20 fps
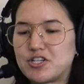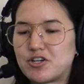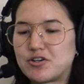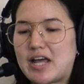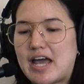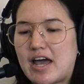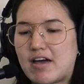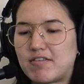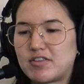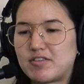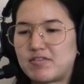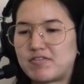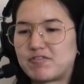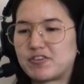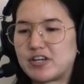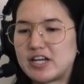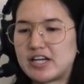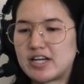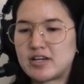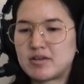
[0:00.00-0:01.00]
you don't have the
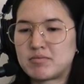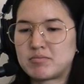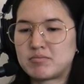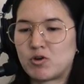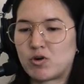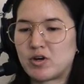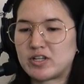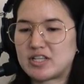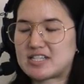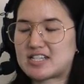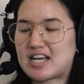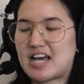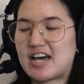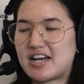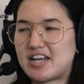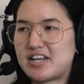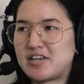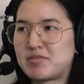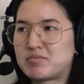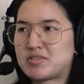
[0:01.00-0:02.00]
freedom or the
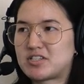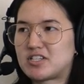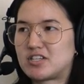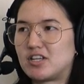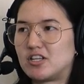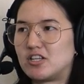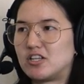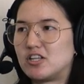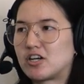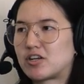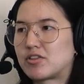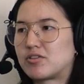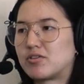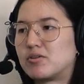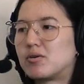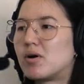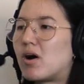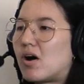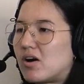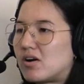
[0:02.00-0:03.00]
time to look
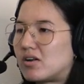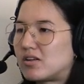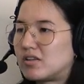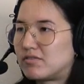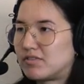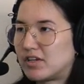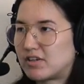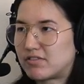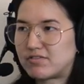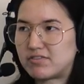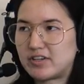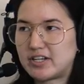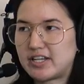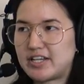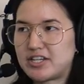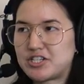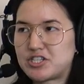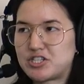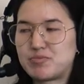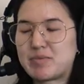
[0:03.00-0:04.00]
through all of your
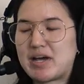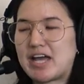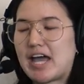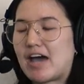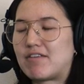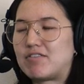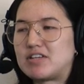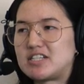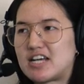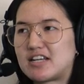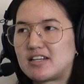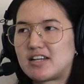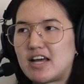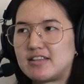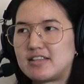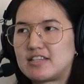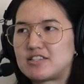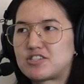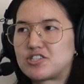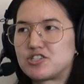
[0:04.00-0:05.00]
footage you might have a
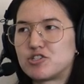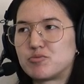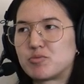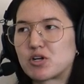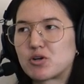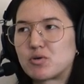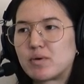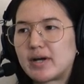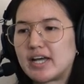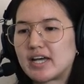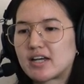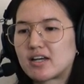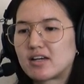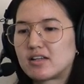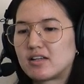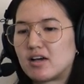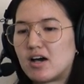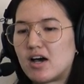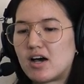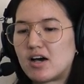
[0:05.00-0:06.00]
deadline that's super
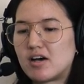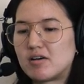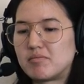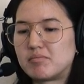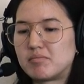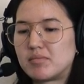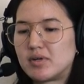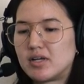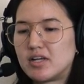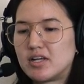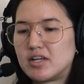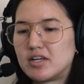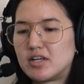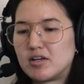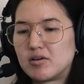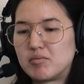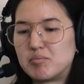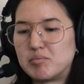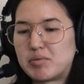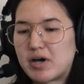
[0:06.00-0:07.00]
quick um,
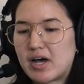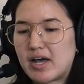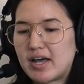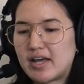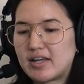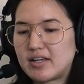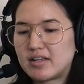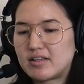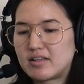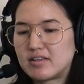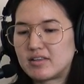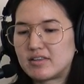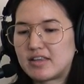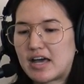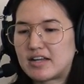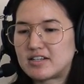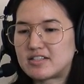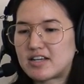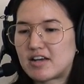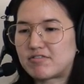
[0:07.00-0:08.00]
but
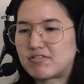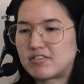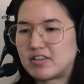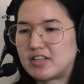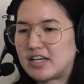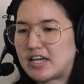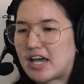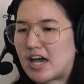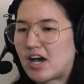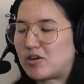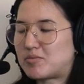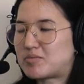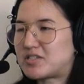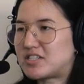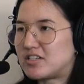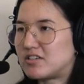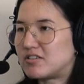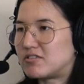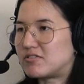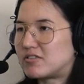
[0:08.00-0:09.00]
that definitely
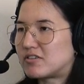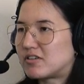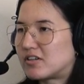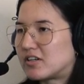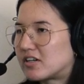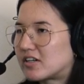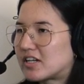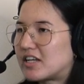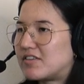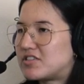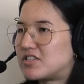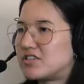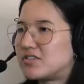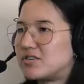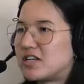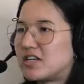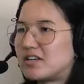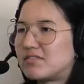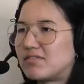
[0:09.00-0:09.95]
helps you or gives you an